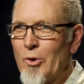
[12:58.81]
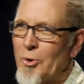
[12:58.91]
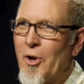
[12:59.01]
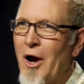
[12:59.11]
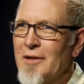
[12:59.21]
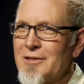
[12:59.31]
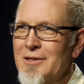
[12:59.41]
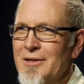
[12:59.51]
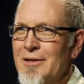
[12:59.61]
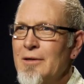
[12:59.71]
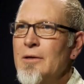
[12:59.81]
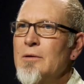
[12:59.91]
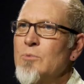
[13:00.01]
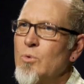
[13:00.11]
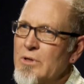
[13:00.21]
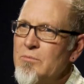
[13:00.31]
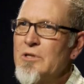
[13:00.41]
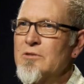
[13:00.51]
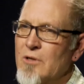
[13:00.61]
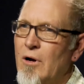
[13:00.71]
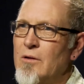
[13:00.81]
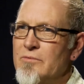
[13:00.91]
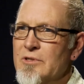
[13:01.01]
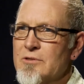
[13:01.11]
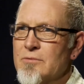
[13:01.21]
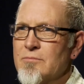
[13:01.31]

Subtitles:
or not, but what it means to all of us.